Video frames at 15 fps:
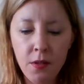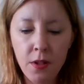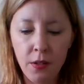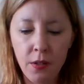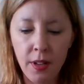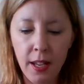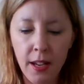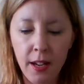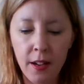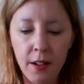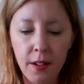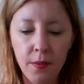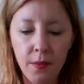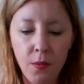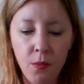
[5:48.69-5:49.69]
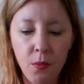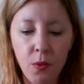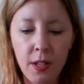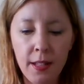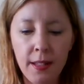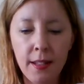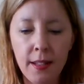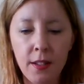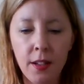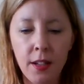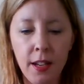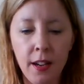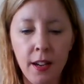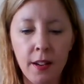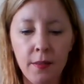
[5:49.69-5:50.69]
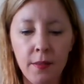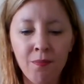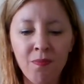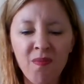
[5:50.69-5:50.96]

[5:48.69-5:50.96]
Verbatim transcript: note here. What is this on here?